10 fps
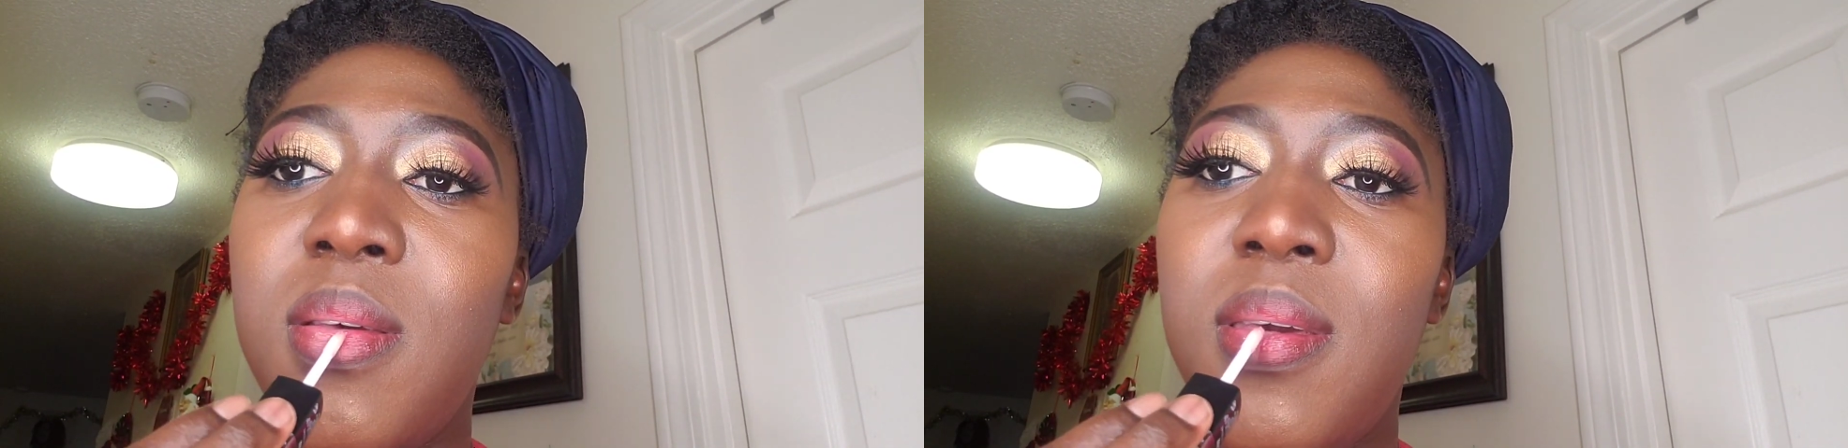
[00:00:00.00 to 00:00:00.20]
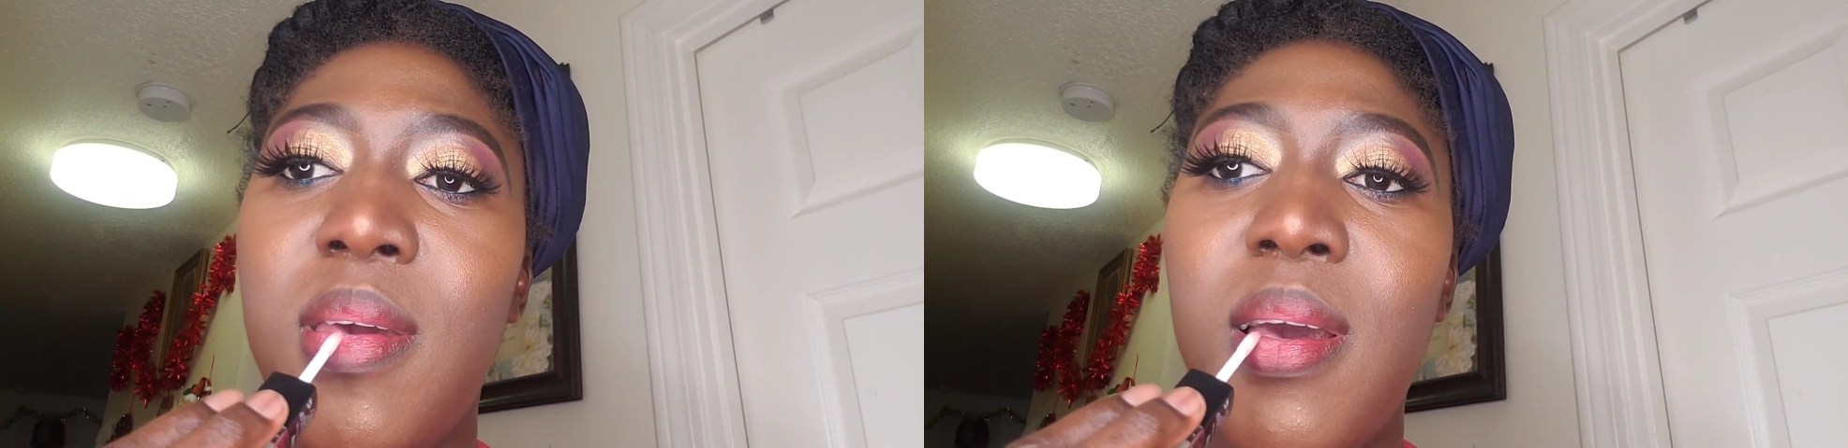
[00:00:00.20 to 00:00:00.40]

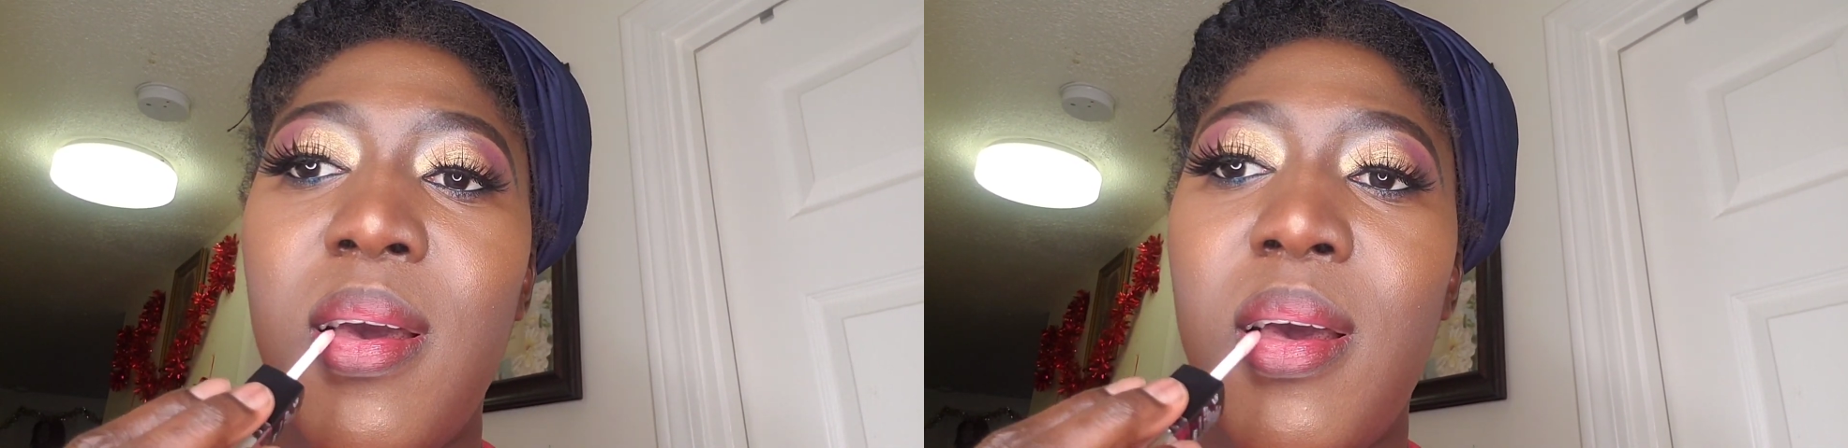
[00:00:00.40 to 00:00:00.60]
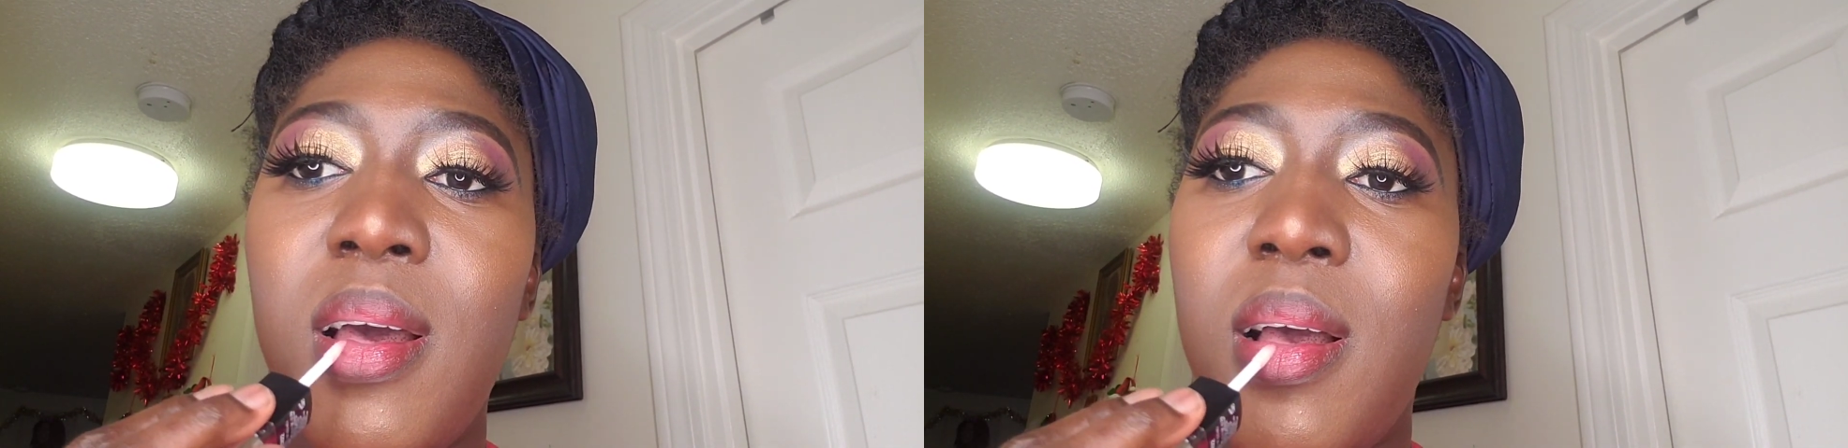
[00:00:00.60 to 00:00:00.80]

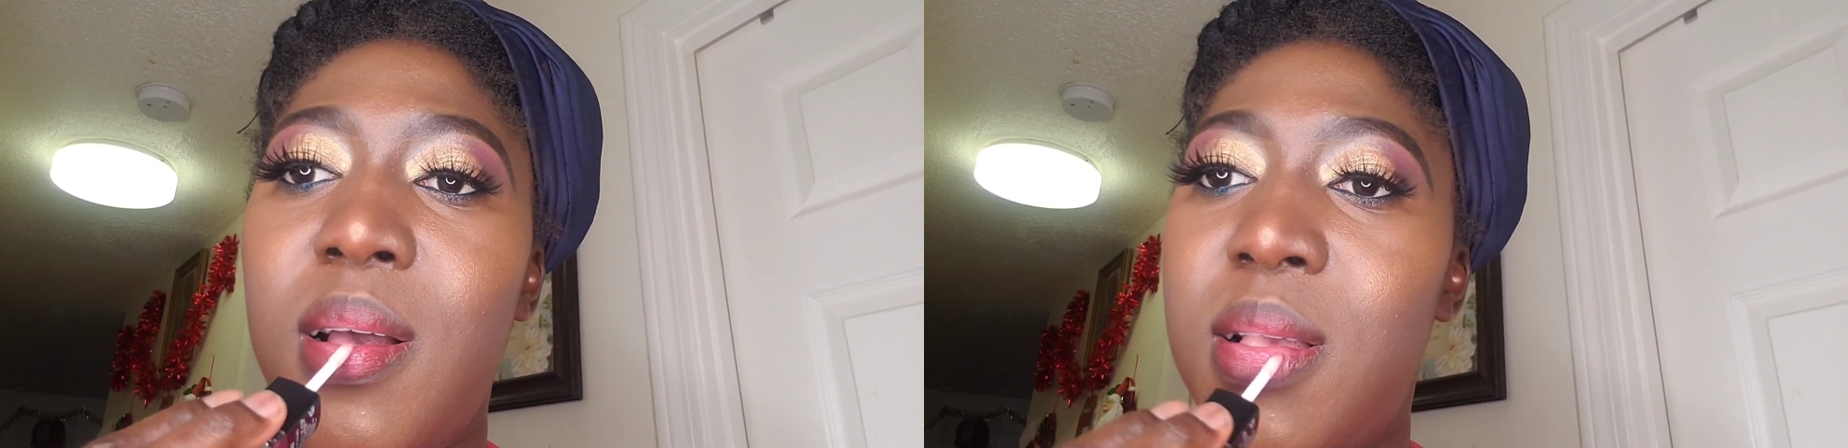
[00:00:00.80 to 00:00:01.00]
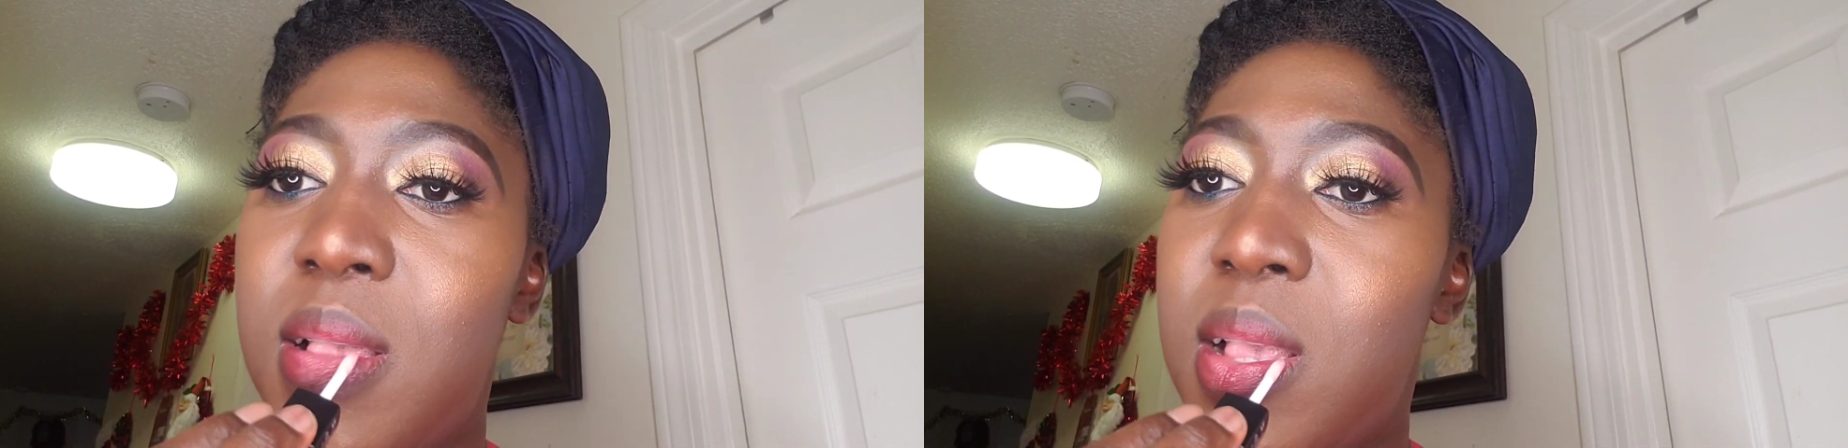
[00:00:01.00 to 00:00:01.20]

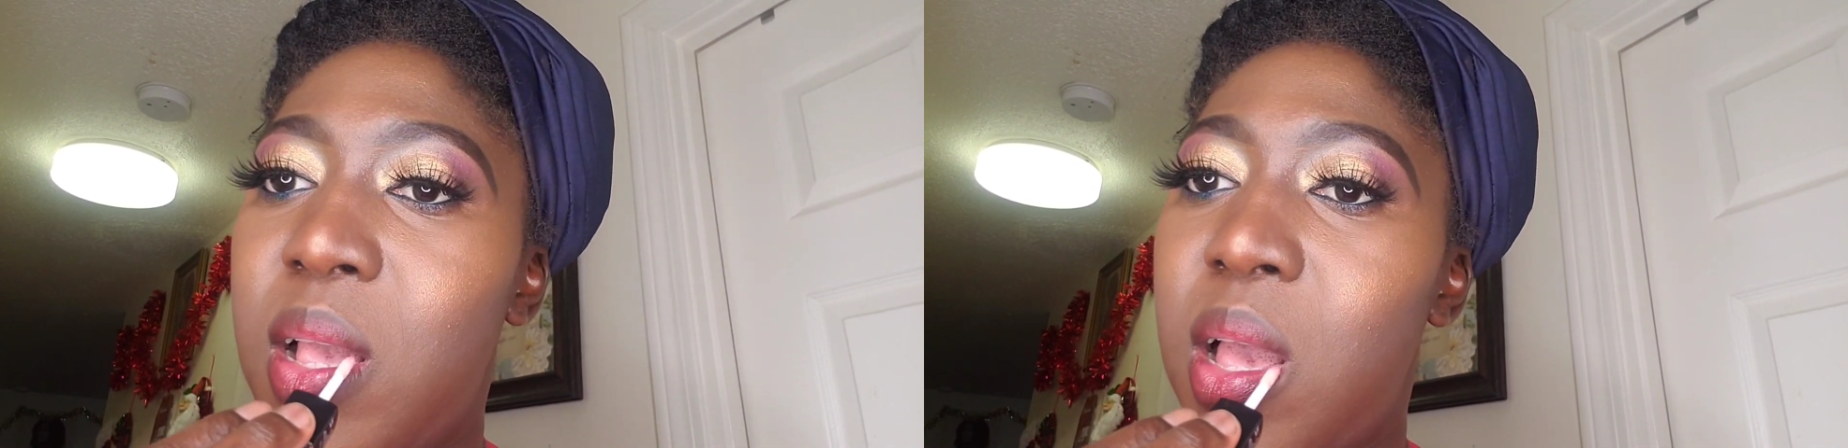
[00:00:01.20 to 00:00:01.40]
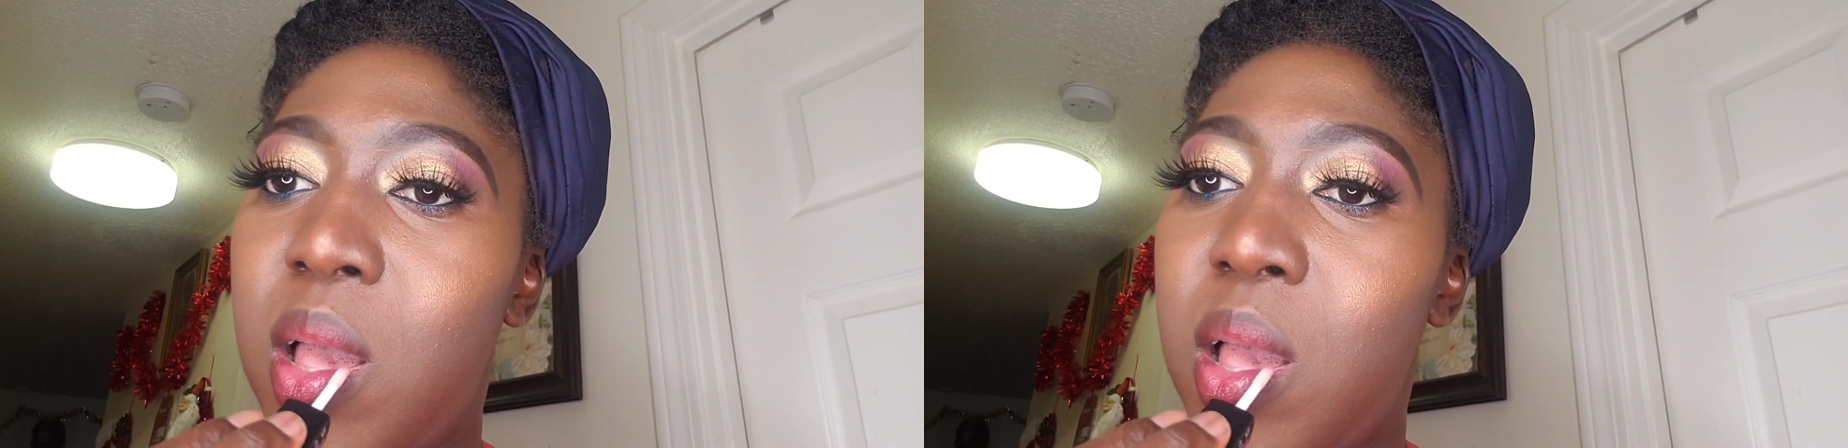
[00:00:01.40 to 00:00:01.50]
Yes.